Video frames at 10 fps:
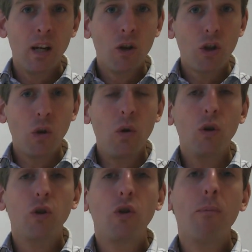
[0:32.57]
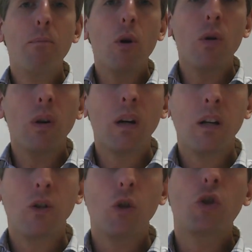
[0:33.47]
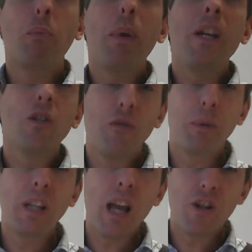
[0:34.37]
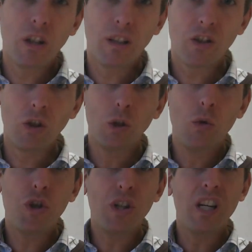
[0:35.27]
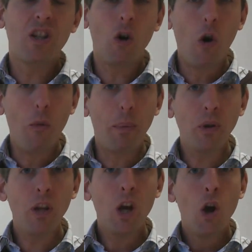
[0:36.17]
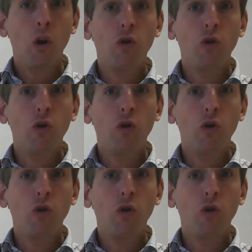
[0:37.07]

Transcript: So the more the space of potential solution is open,